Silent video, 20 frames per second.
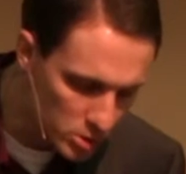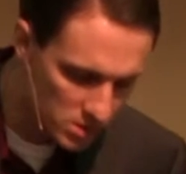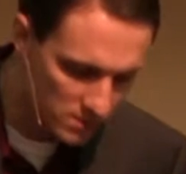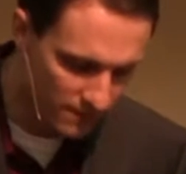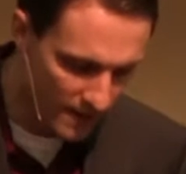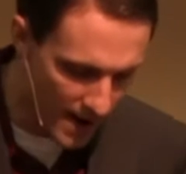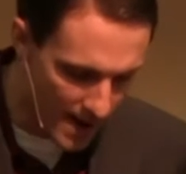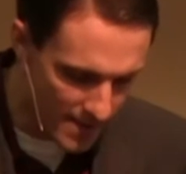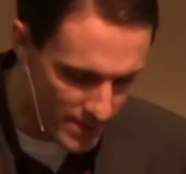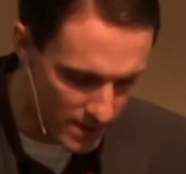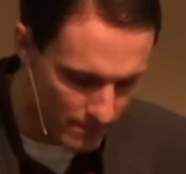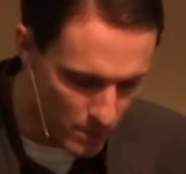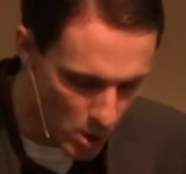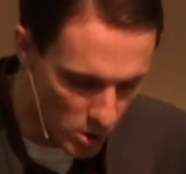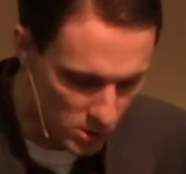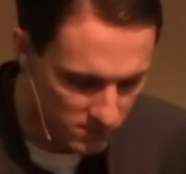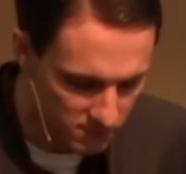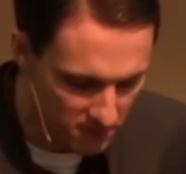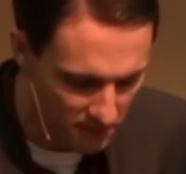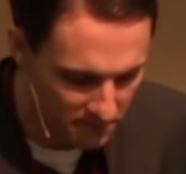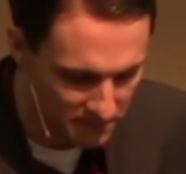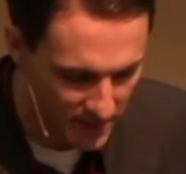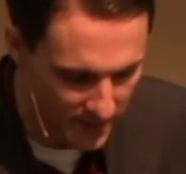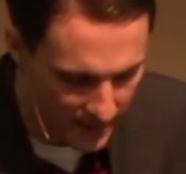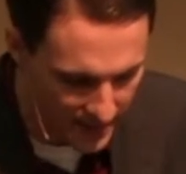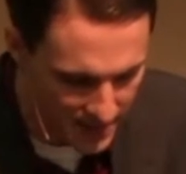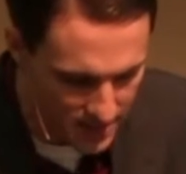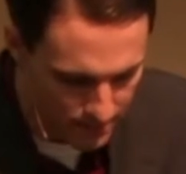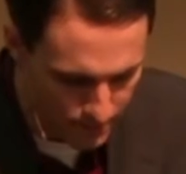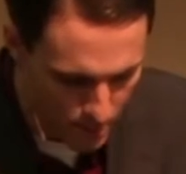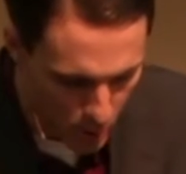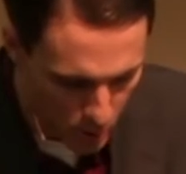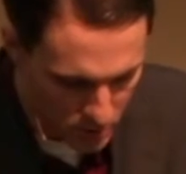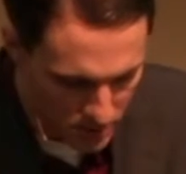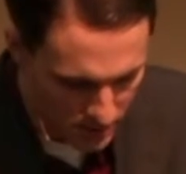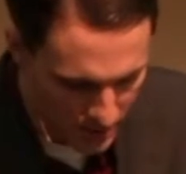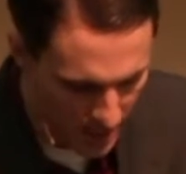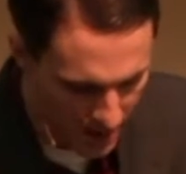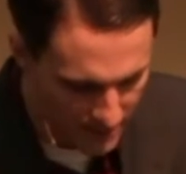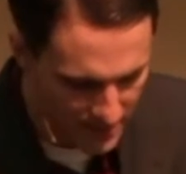most fun, the most fulfilling, the
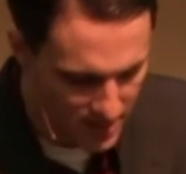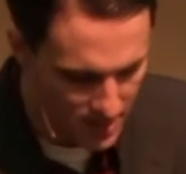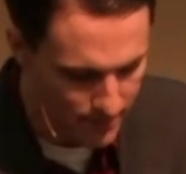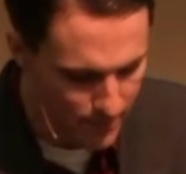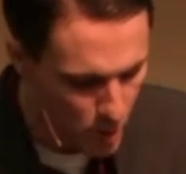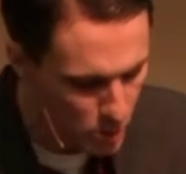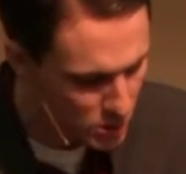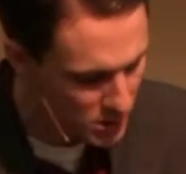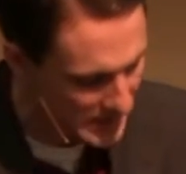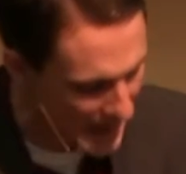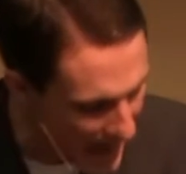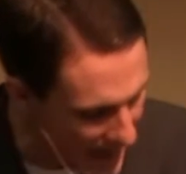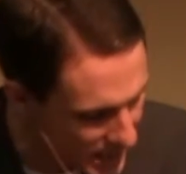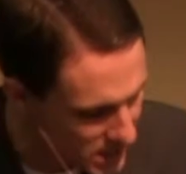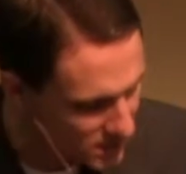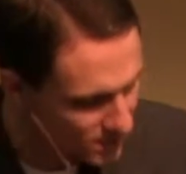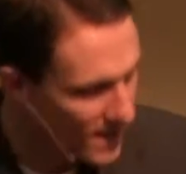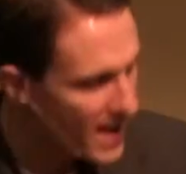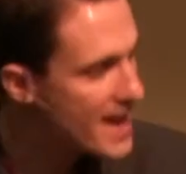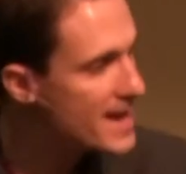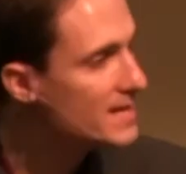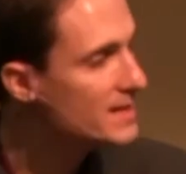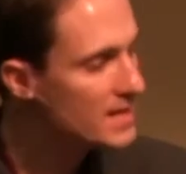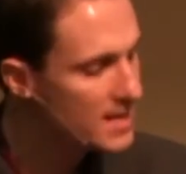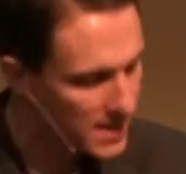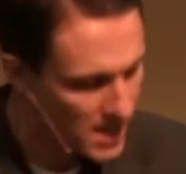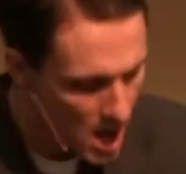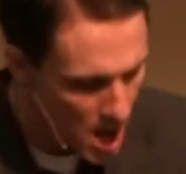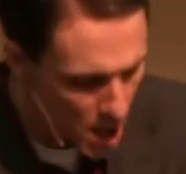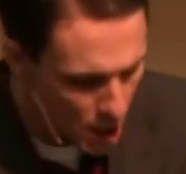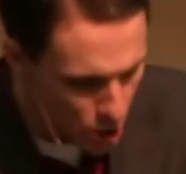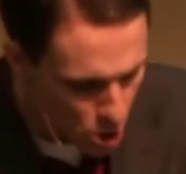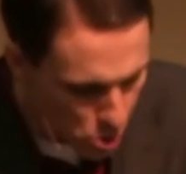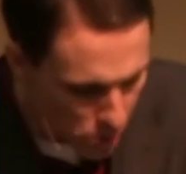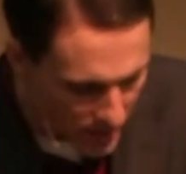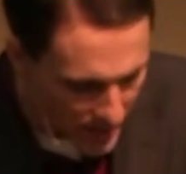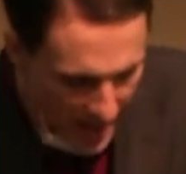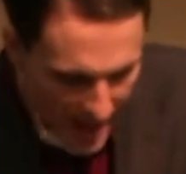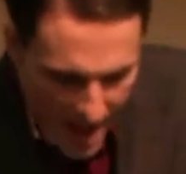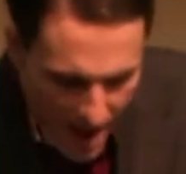most loving, the most satisfying thing
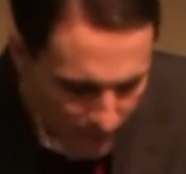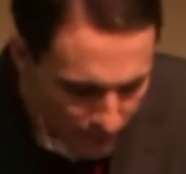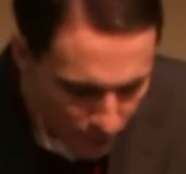you can